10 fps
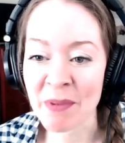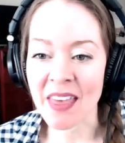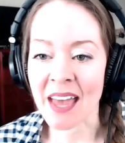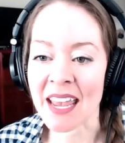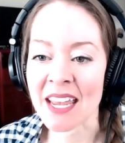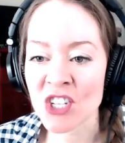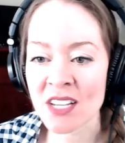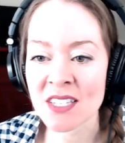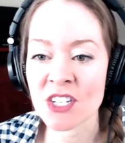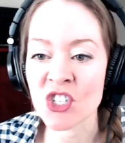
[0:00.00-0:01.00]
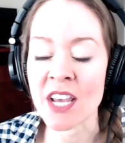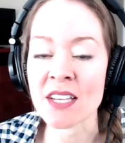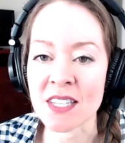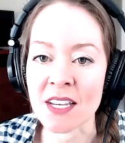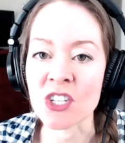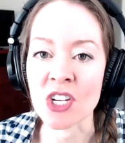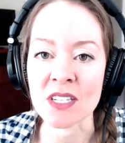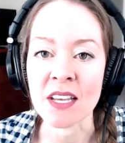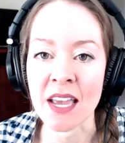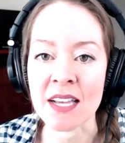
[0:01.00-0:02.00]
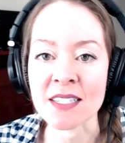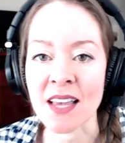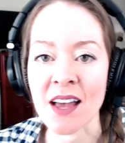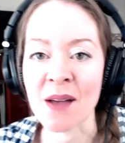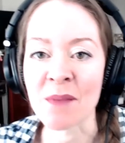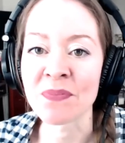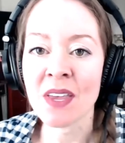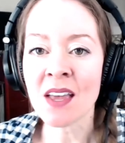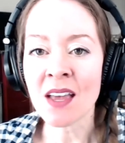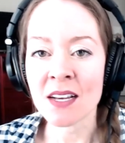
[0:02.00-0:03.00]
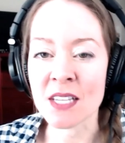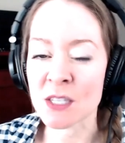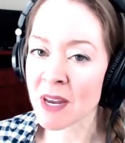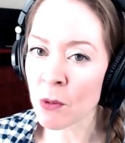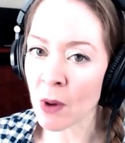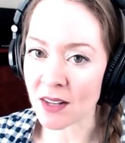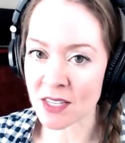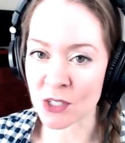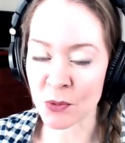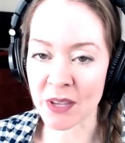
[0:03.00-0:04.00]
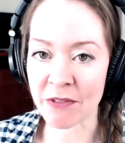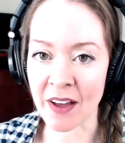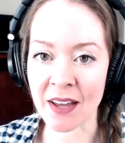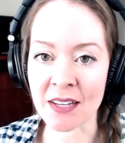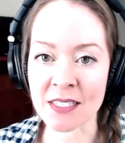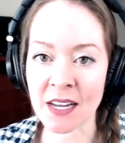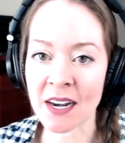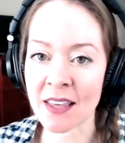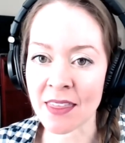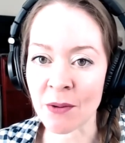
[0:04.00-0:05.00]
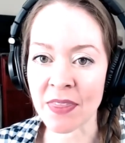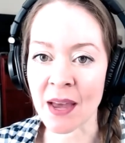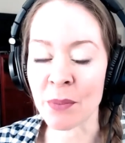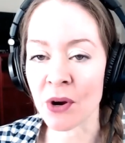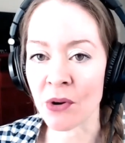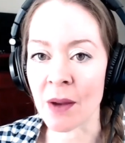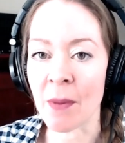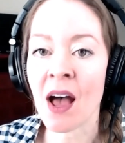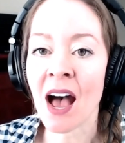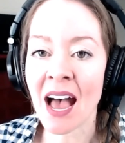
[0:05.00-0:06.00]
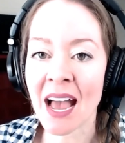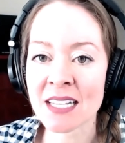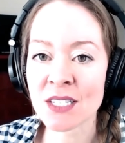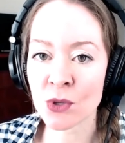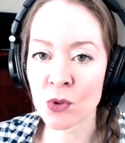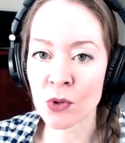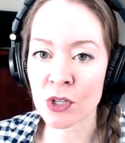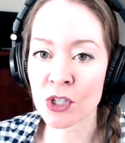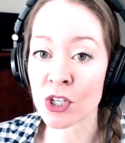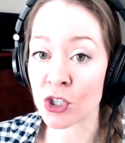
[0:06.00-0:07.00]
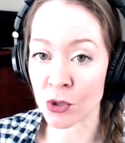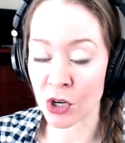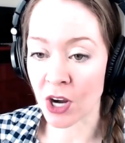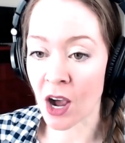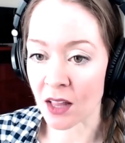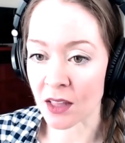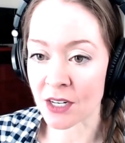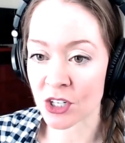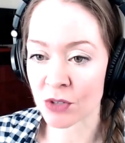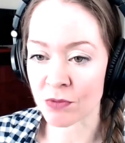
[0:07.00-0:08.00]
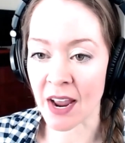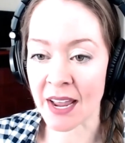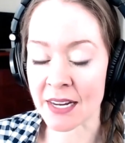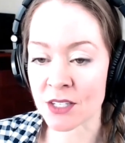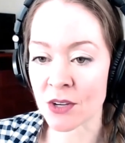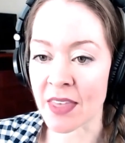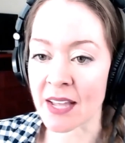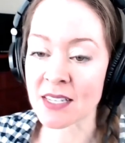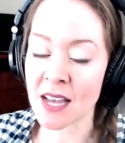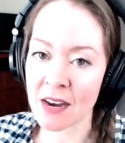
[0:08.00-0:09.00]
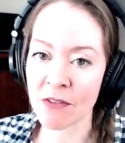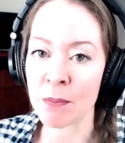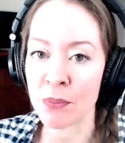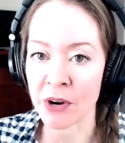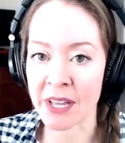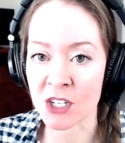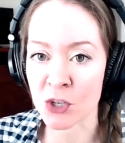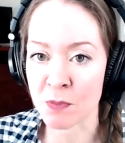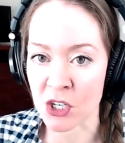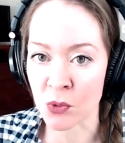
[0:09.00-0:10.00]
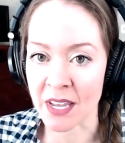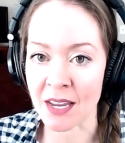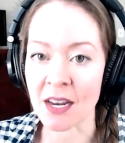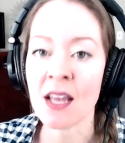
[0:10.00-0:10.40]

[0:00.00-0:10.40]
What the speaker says: that HS to JC, just in case, because it's been a while since we've done anything with that program. High school to junior college, right? So that's kind of a bridge between